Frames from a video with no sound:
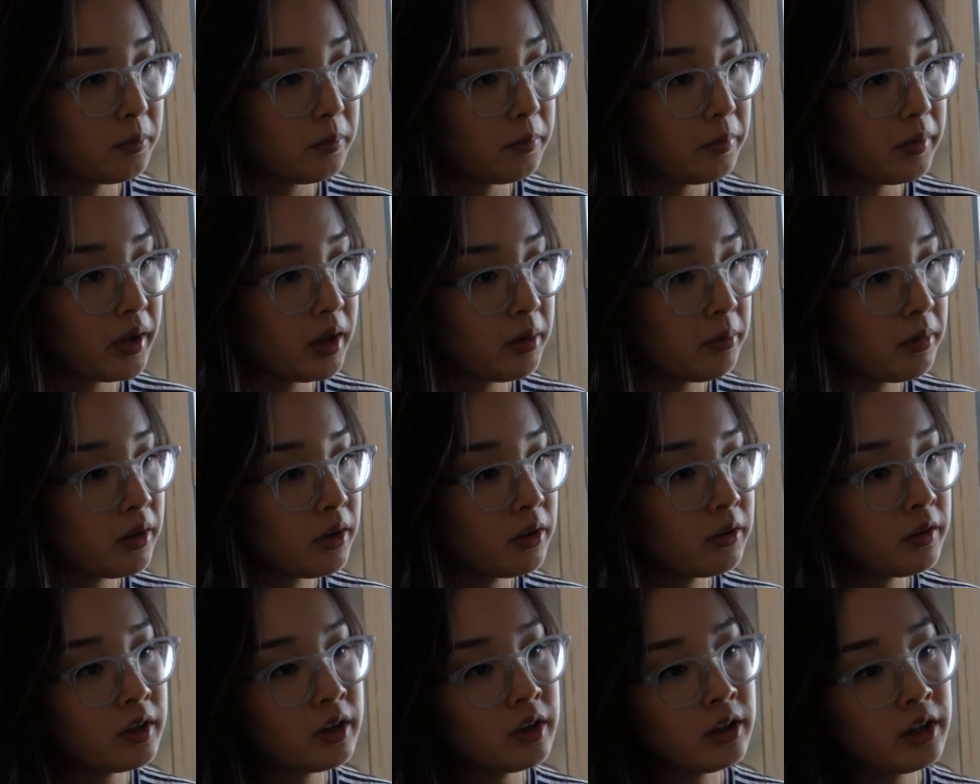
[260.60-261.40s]

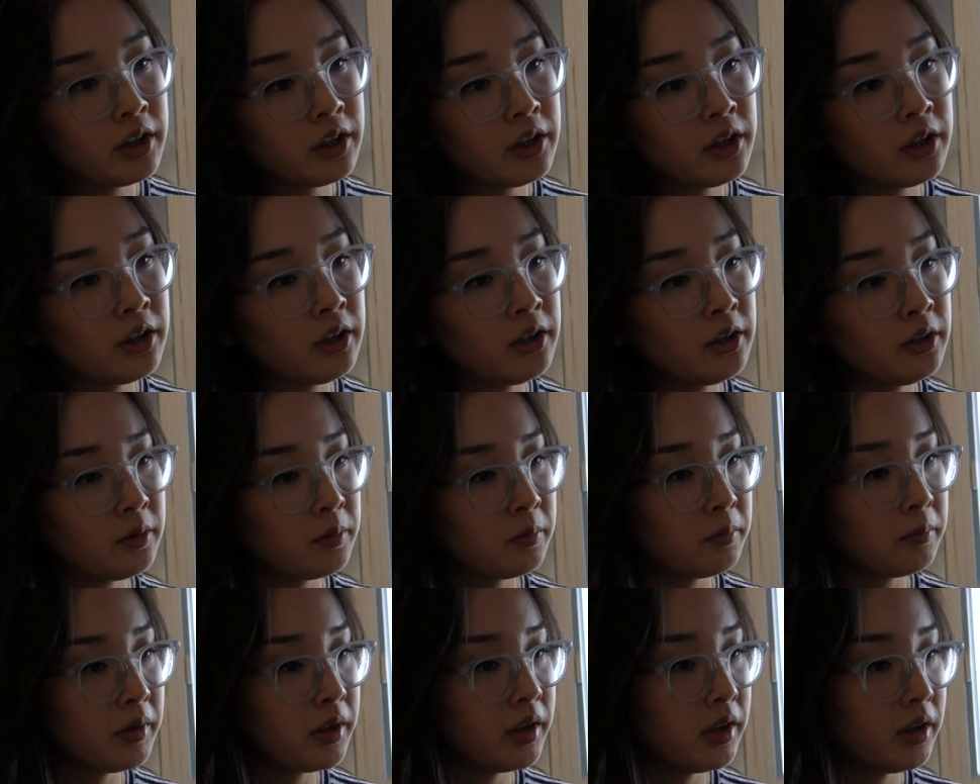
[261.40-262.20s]
Baby really
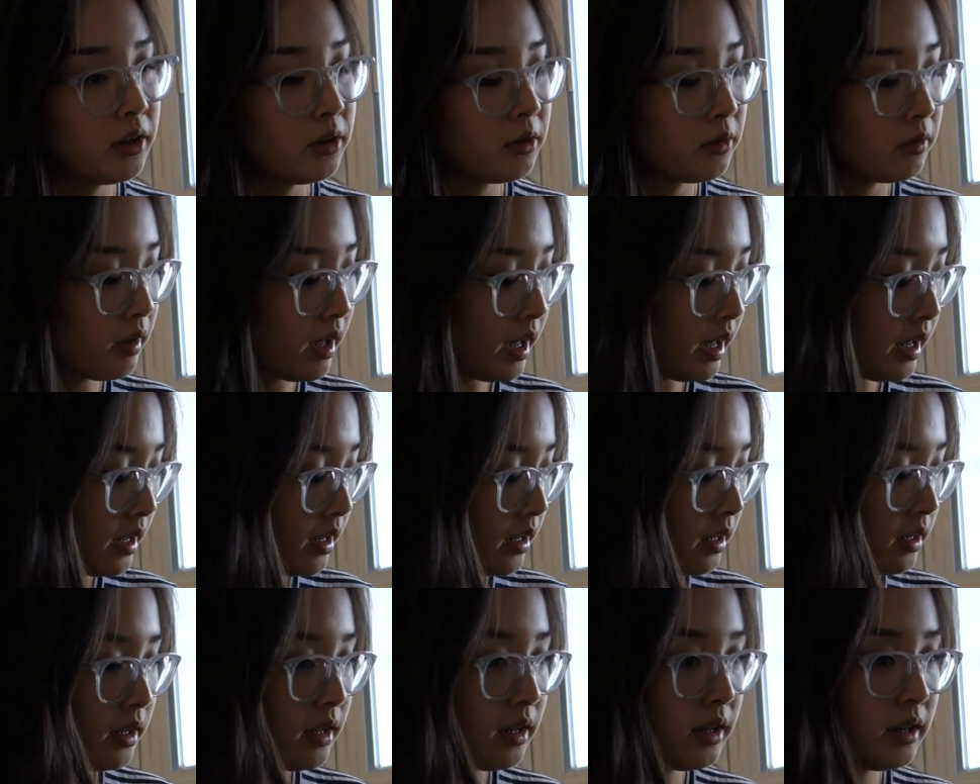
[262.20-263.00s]
hurt me,
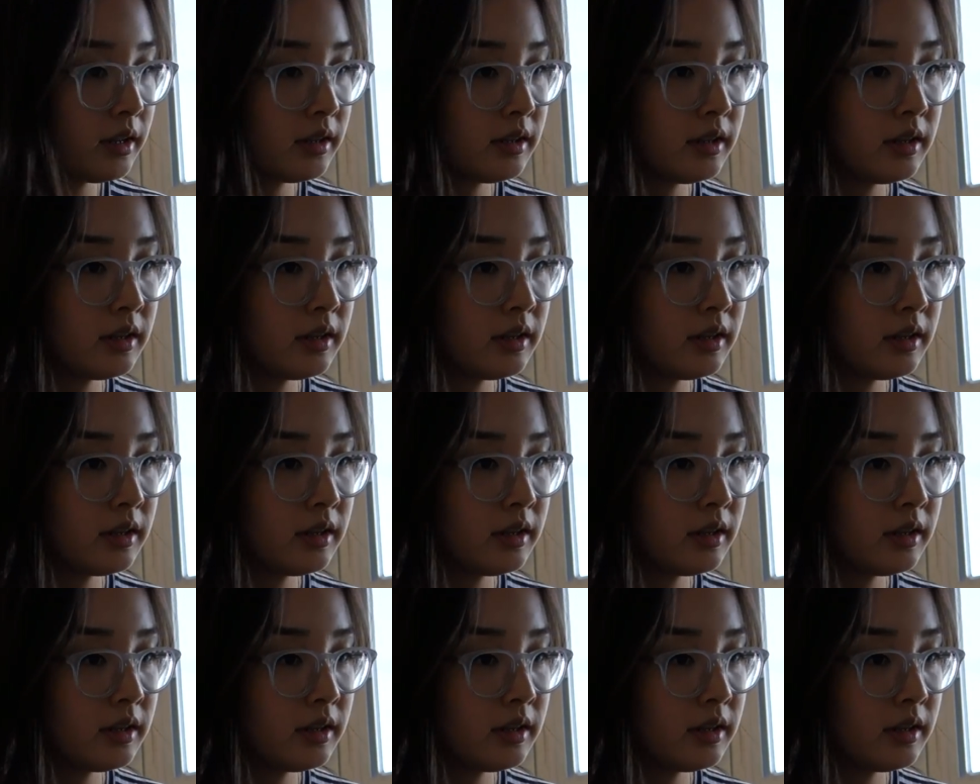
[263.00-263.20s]
crying in the